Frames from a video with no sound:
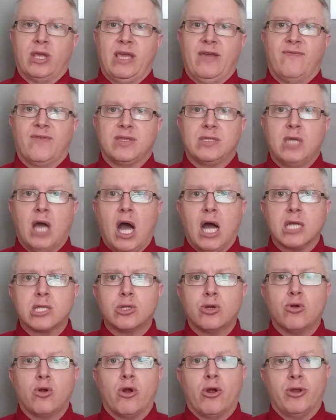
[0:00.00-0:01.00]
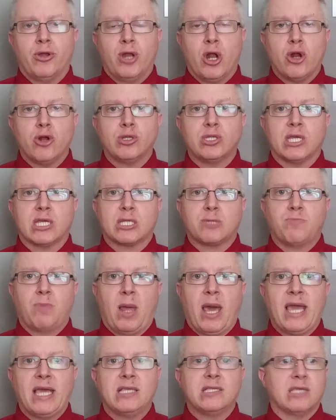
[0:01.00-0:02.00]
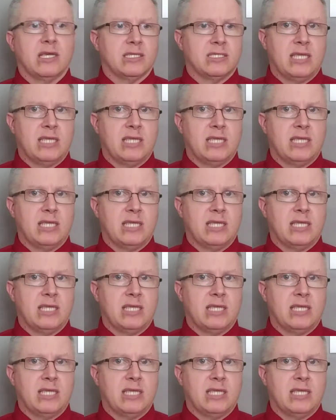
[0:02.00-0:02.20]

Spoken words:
If a doctor or a nurse explains a